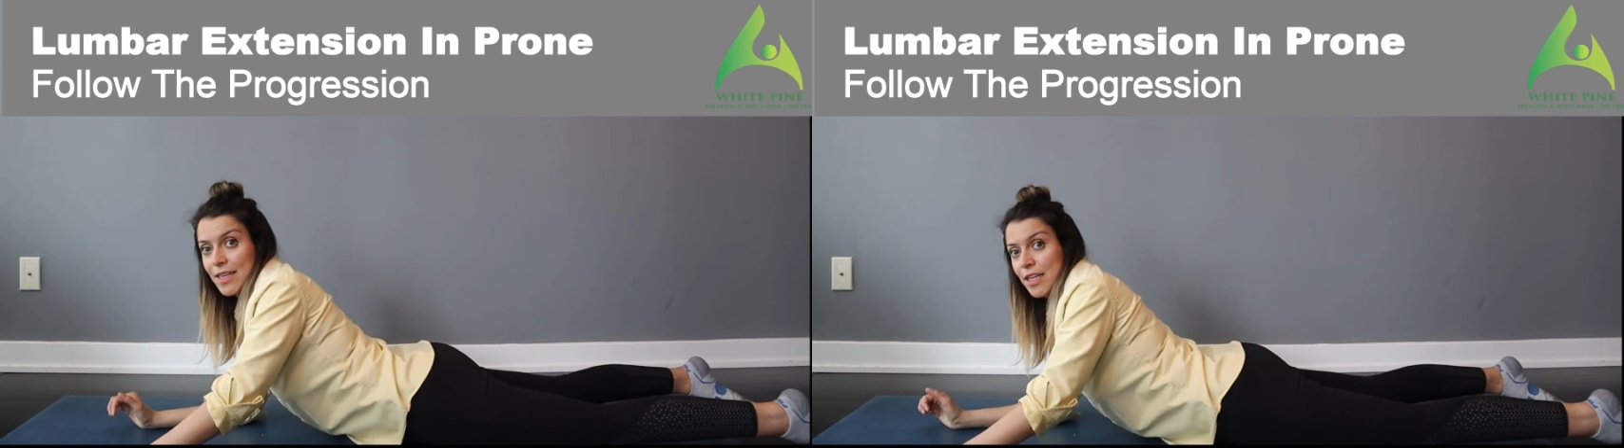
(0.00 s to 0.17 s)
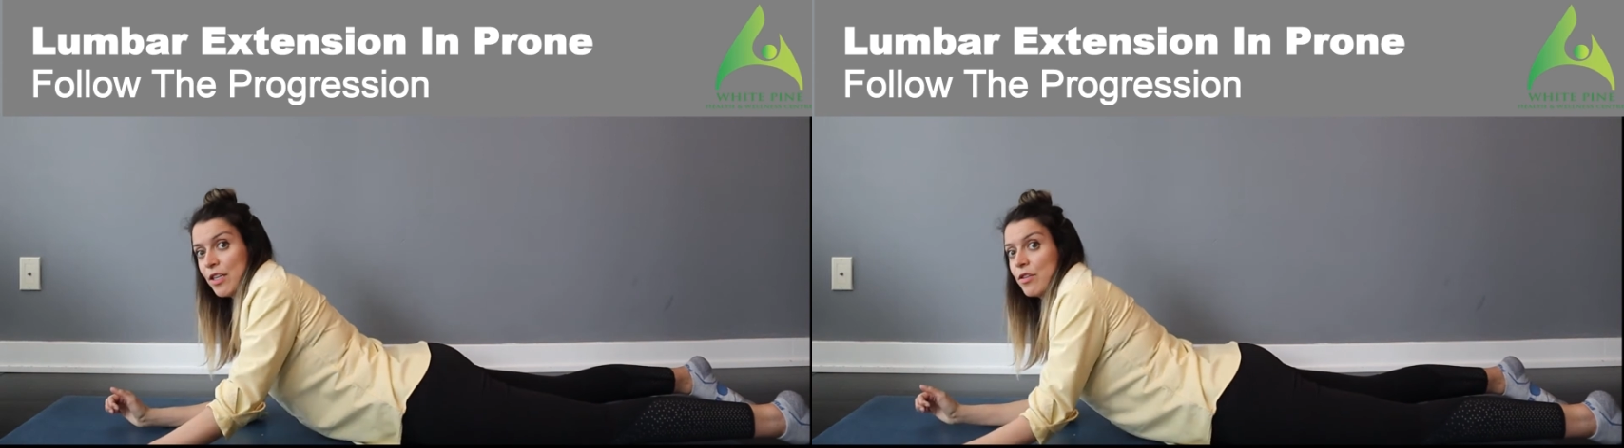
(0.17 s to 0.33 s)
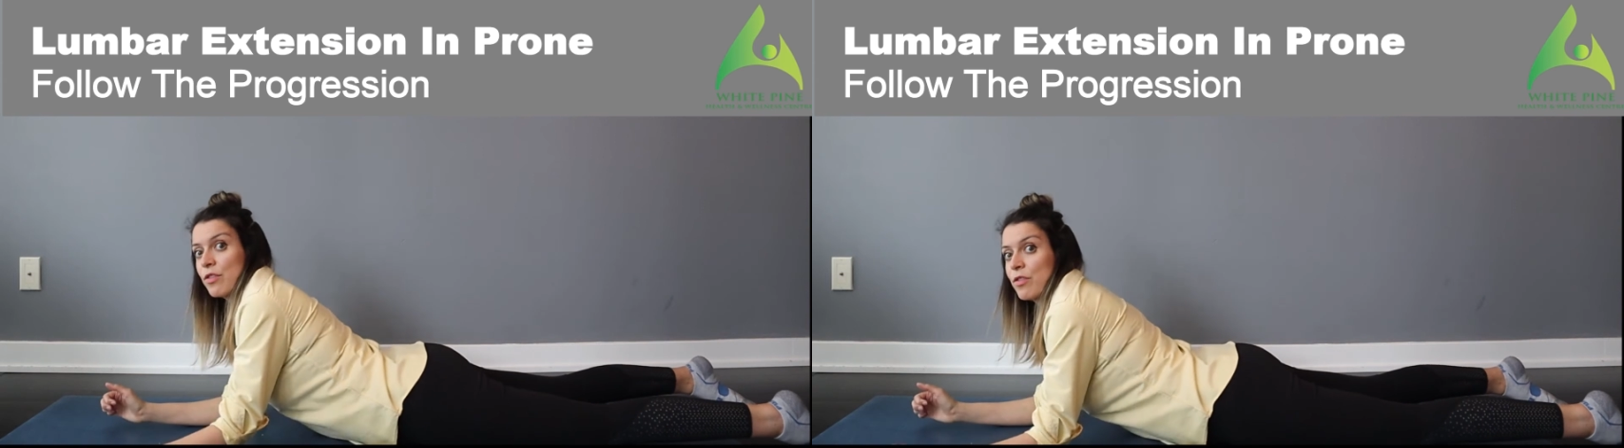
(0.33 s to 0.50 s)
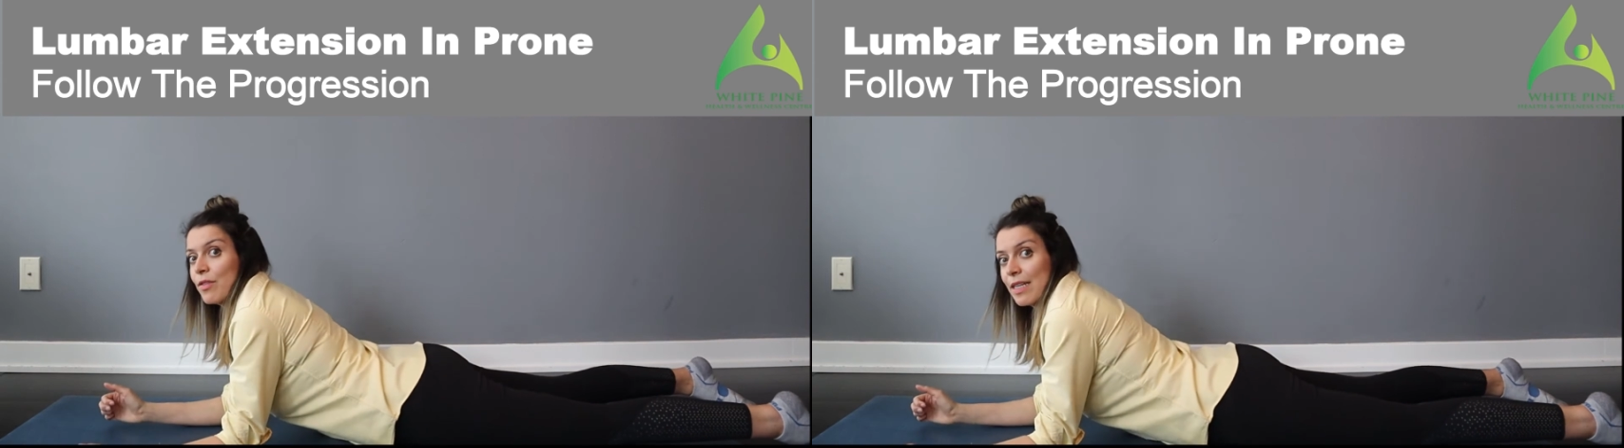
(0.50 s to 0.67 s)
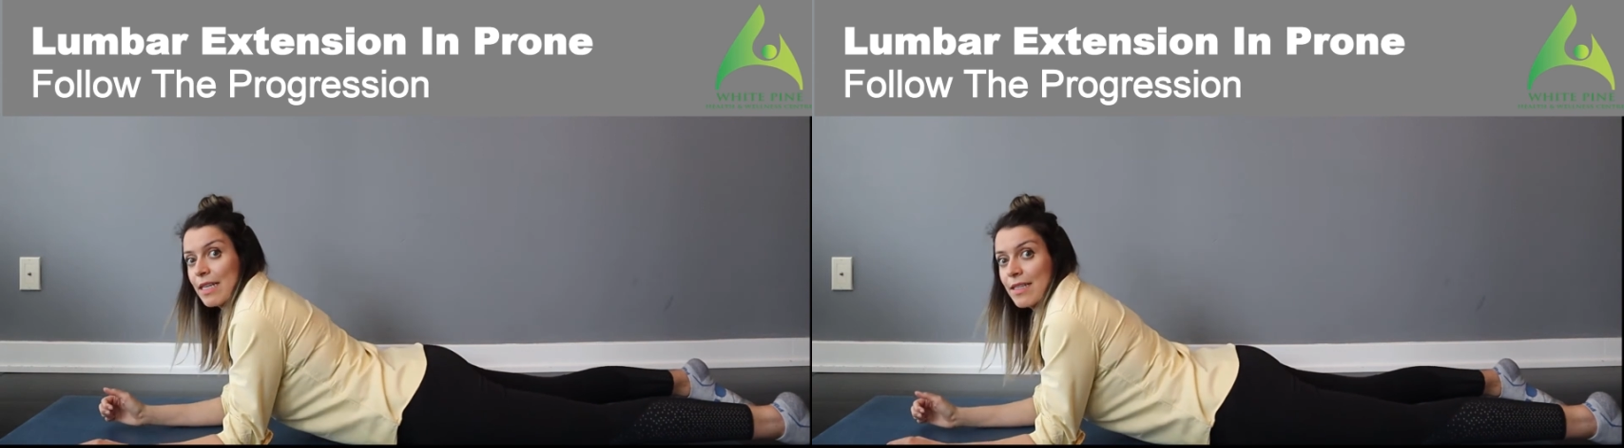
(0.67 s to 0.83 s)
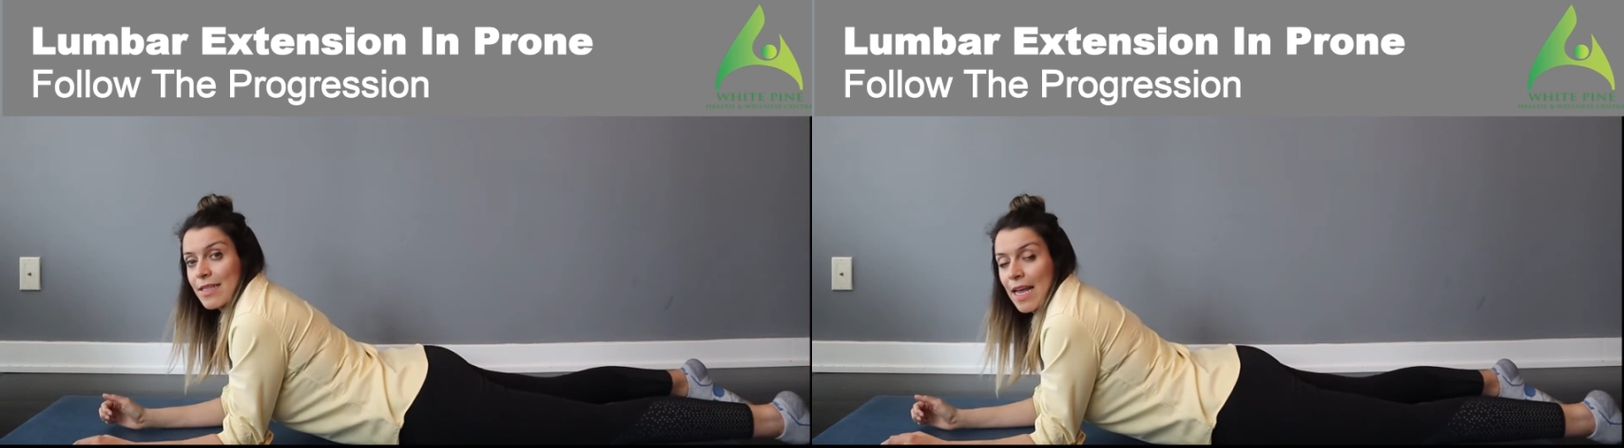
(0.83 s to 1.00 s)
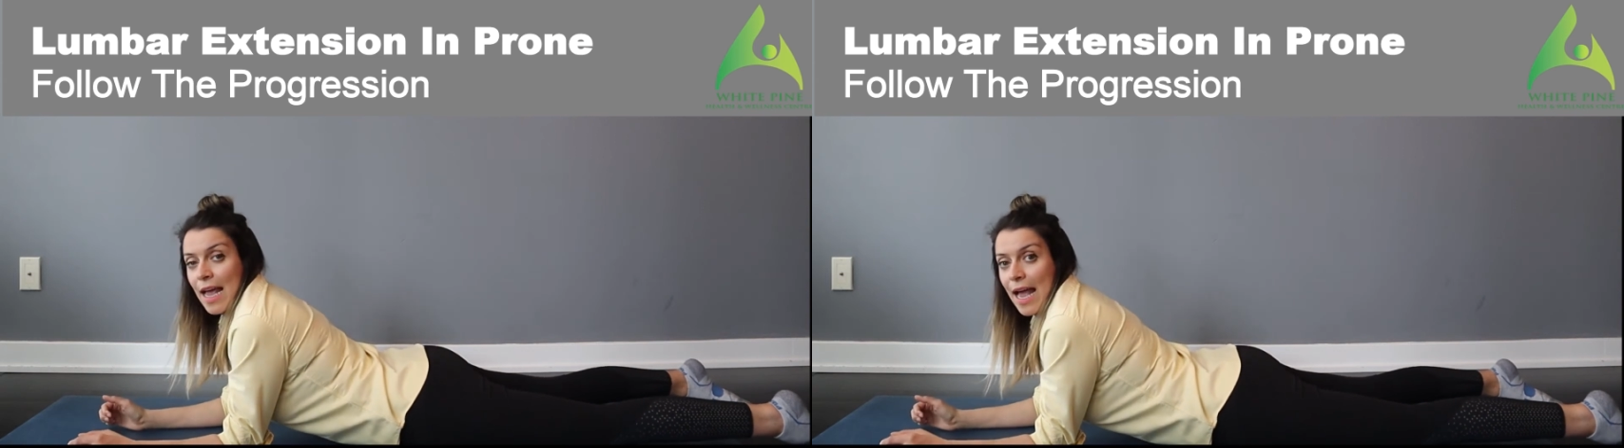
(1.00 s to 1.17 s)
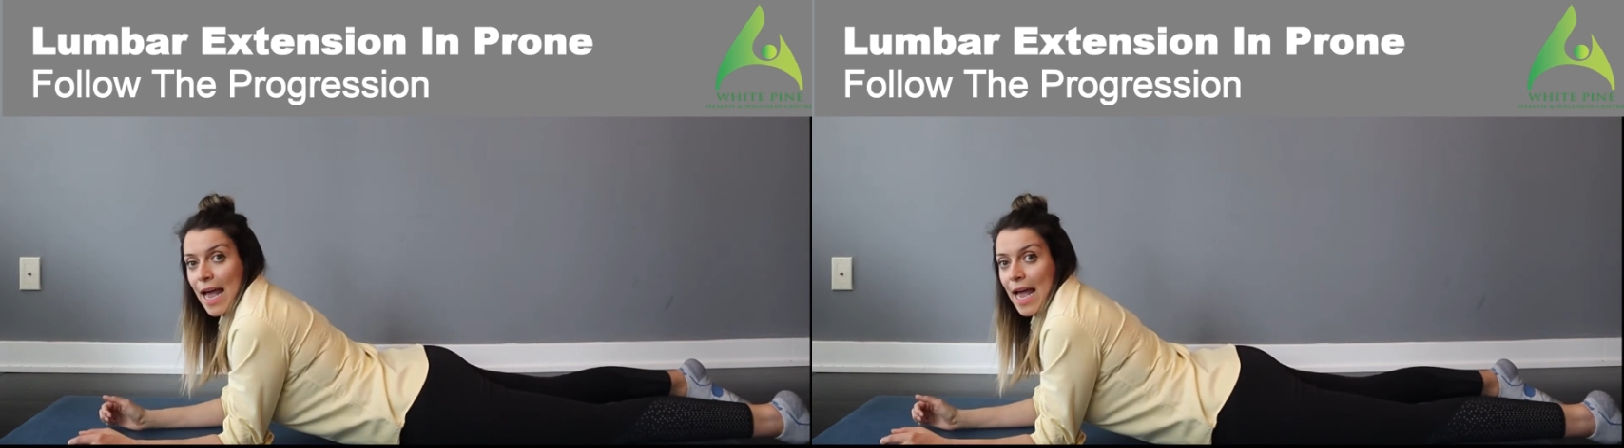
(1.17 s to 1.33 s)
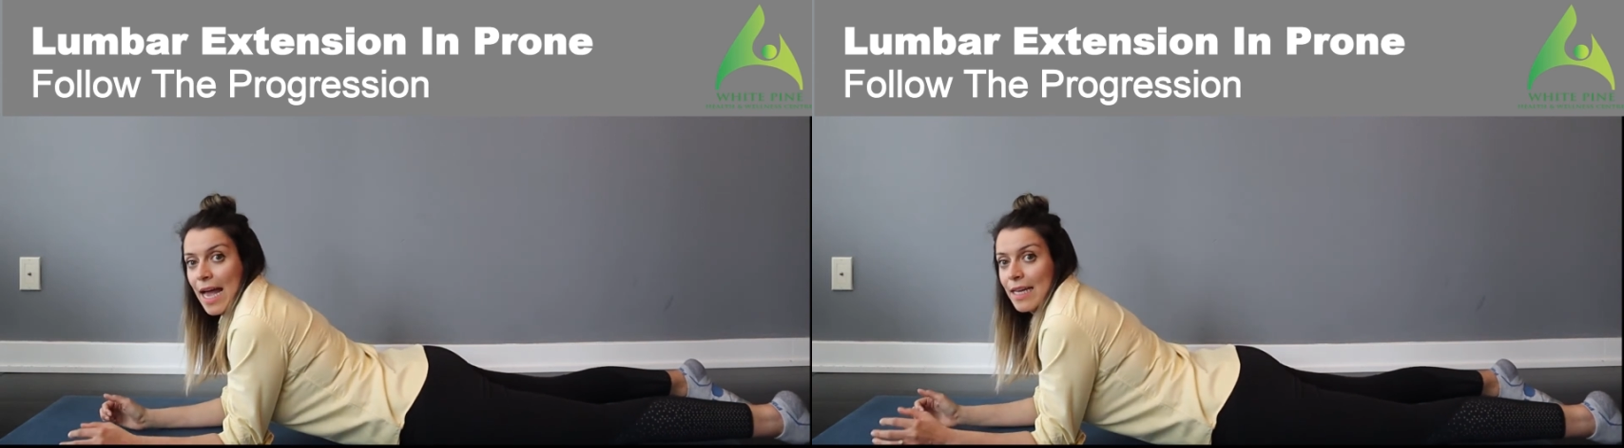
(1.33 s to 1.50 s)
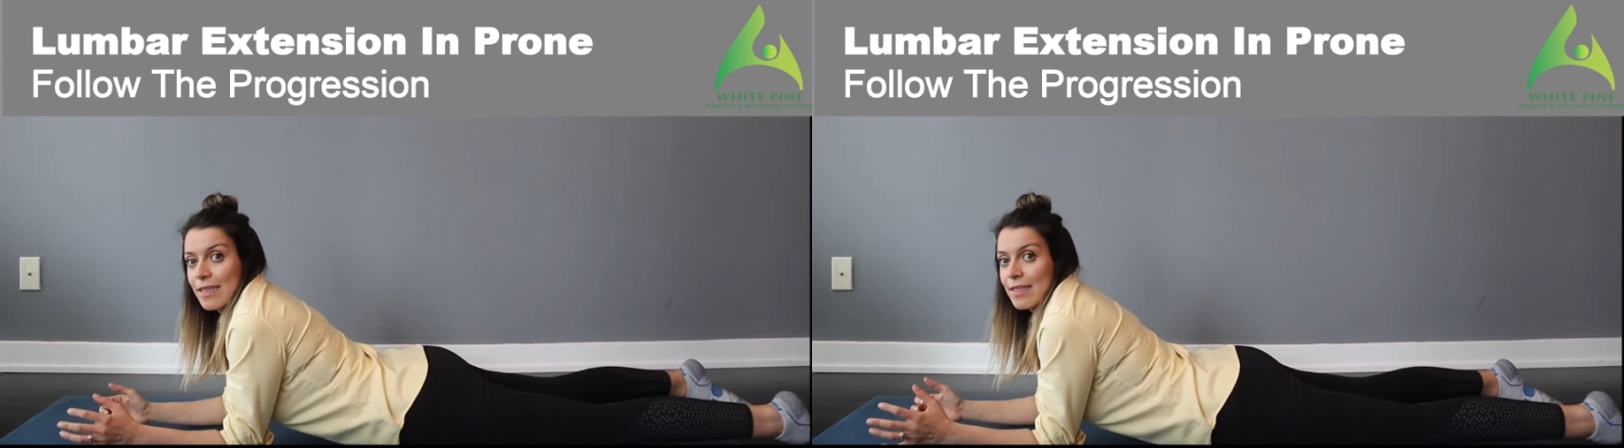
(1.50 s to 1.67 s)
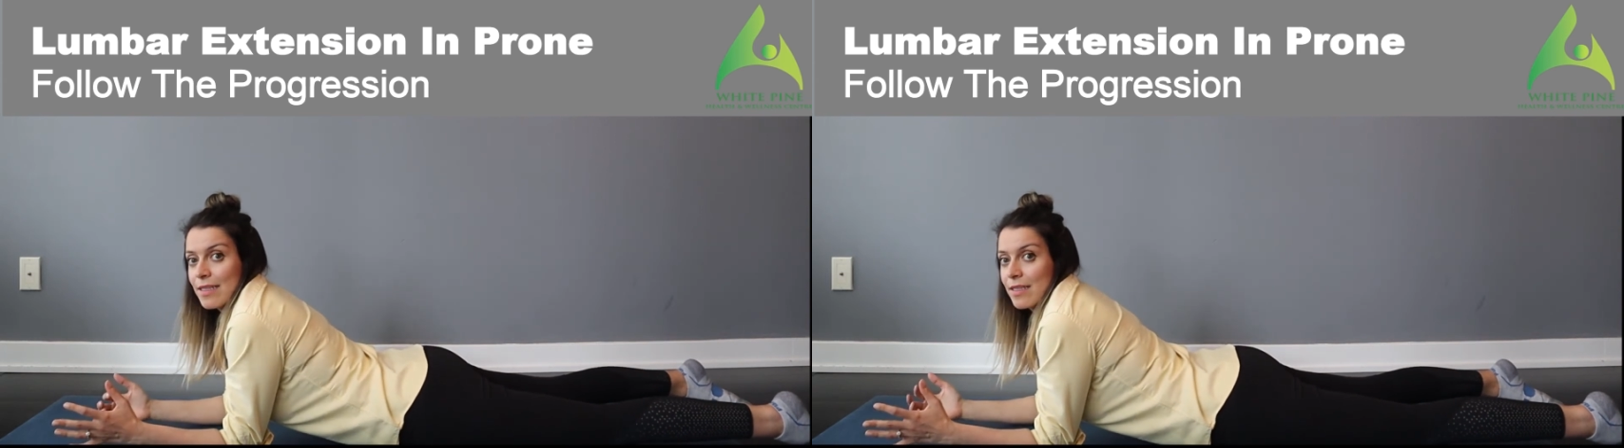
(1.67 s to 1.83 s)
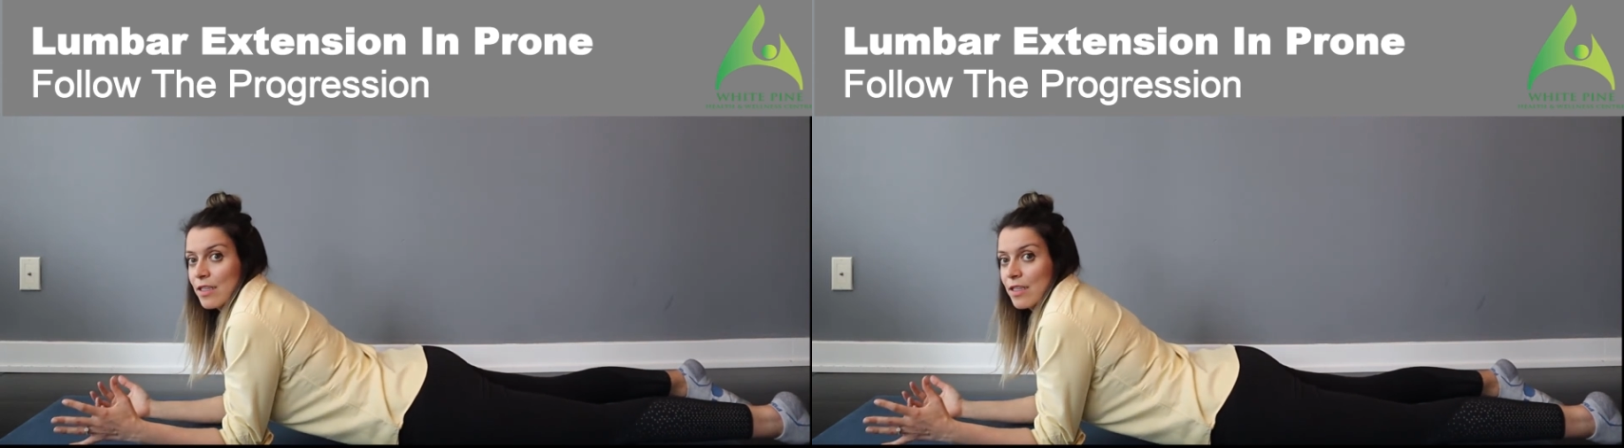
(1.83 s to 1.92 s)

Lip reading: say you do these and